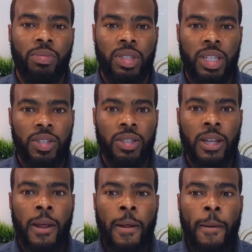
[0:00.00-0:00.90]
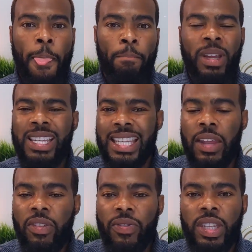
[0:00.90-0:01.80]
procedures because
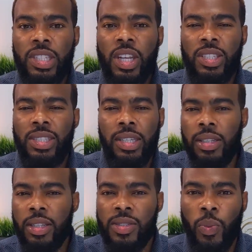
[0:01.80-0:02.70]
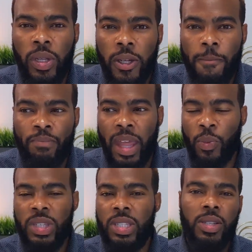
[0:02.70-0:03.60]
even if this year still looks weird like
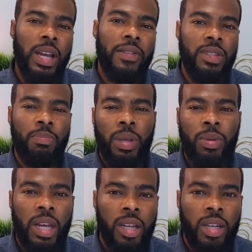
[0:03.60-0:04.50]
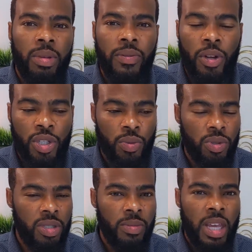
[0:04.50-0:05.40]
we still have some people that are going to be virtual
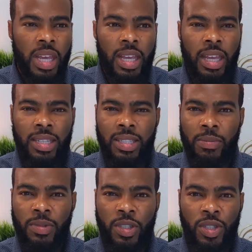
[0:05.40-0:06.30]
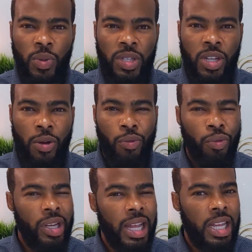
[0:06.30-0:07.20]
some eh, some students are
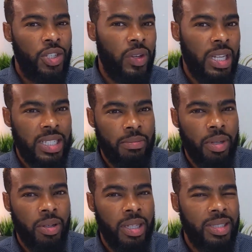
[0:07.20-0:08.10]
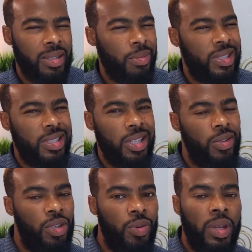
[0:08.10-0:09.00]
re-entering into the building some are
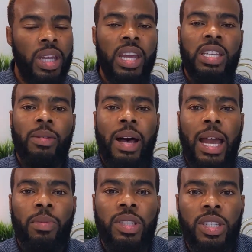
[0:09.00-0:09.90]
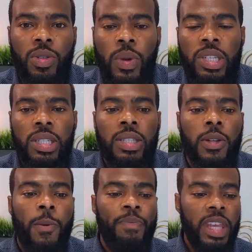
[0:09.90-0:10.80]
still doing some hybrid situations
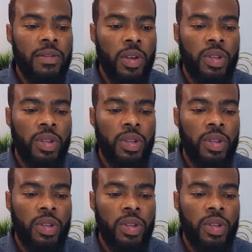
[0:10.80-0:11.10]
so even though